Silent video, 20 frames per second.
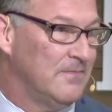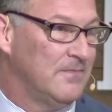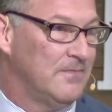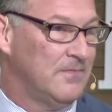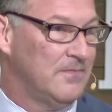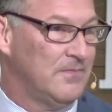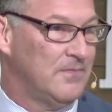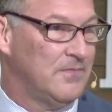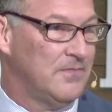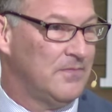
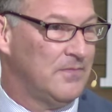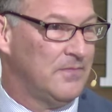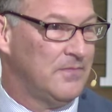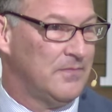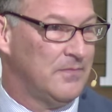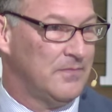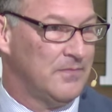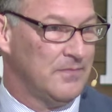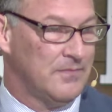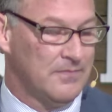
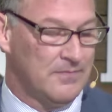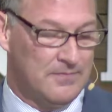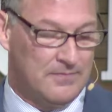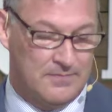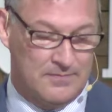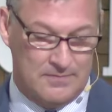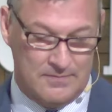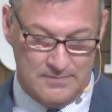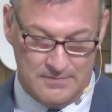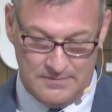
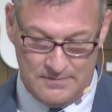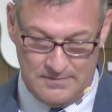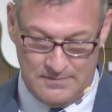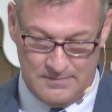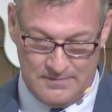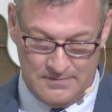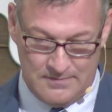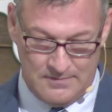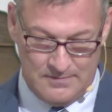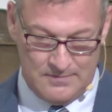
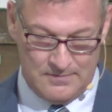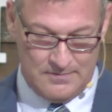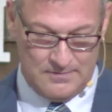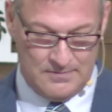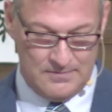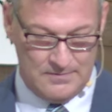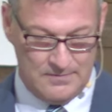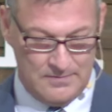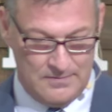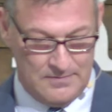
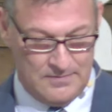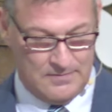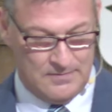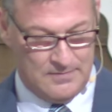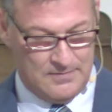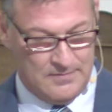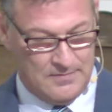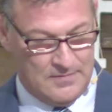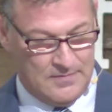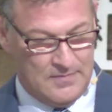
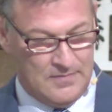Nobody speaks.